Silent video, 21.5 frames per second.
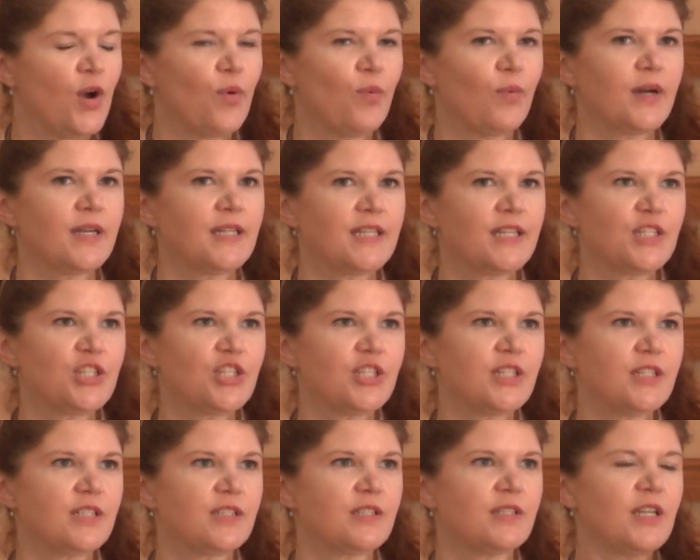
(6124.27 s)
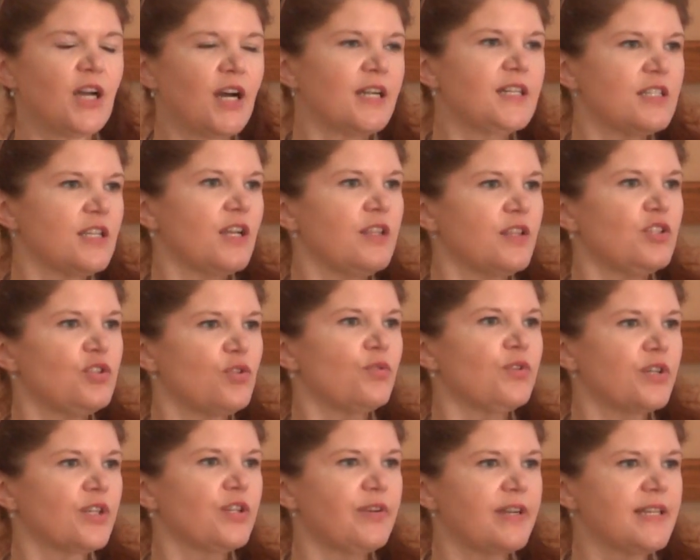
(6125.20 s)
One day she is, knocks on the
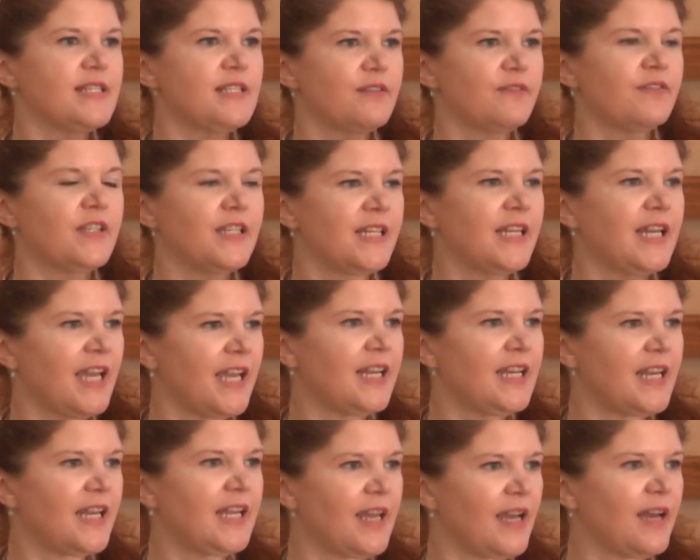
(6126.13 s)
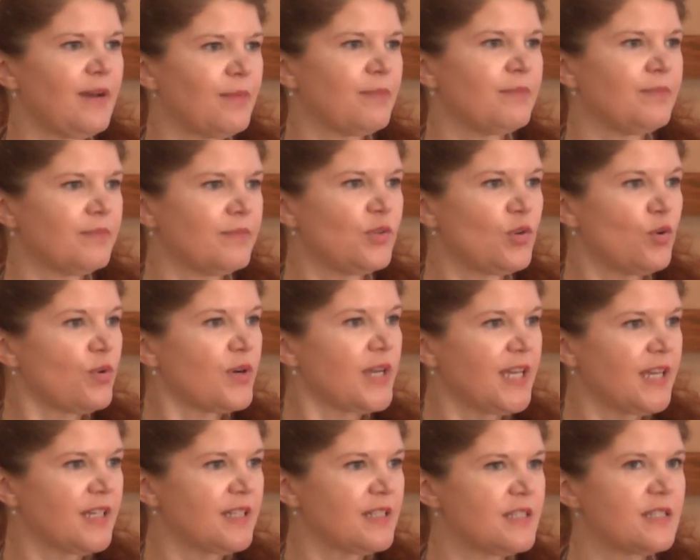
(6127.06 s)
door aggressively, 8 a.m., no
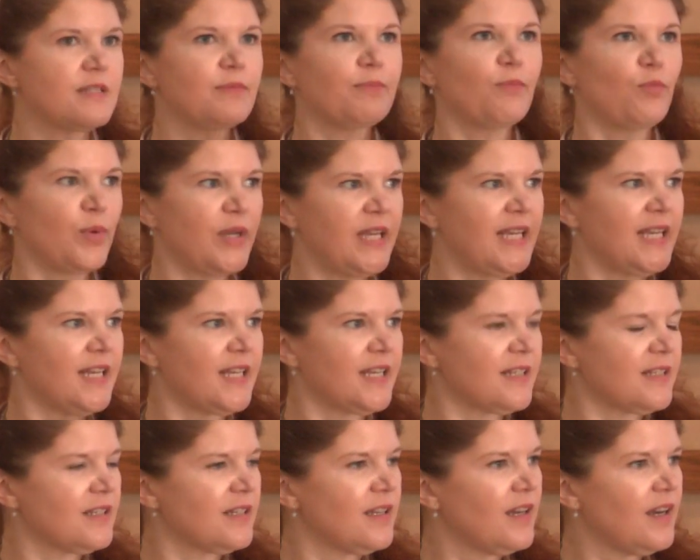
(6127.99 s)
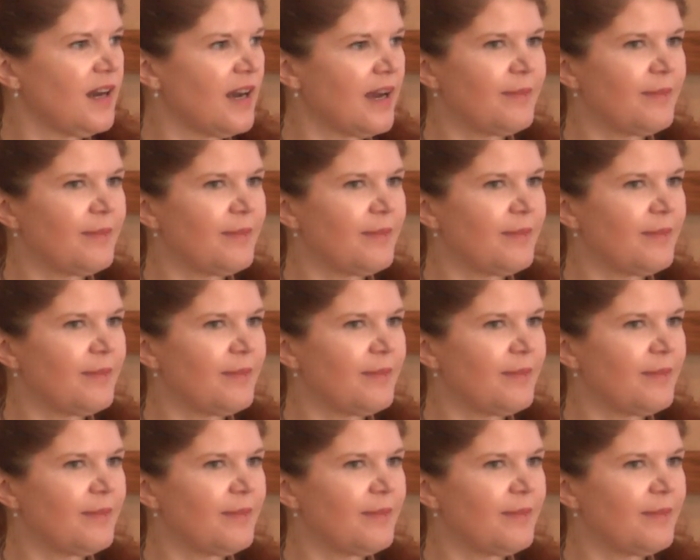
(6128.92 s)
kids, weekend.